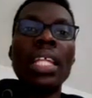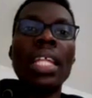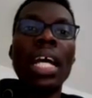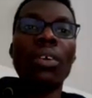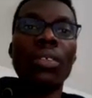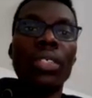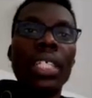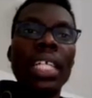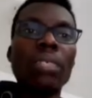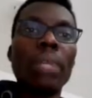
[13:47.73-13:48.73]
Now, the
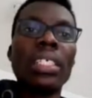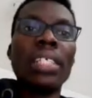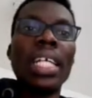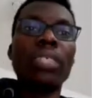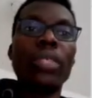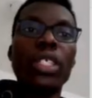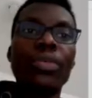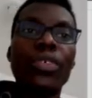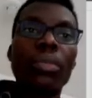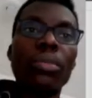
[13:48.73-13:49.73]
genetic material is
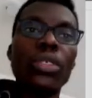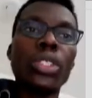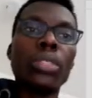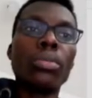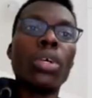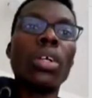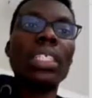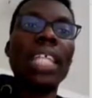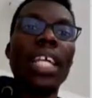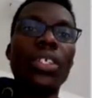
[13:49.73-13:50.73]
made from small
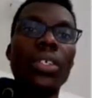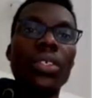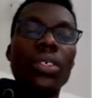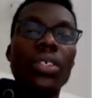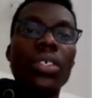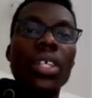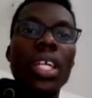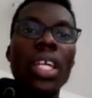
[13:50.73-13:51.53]
sections.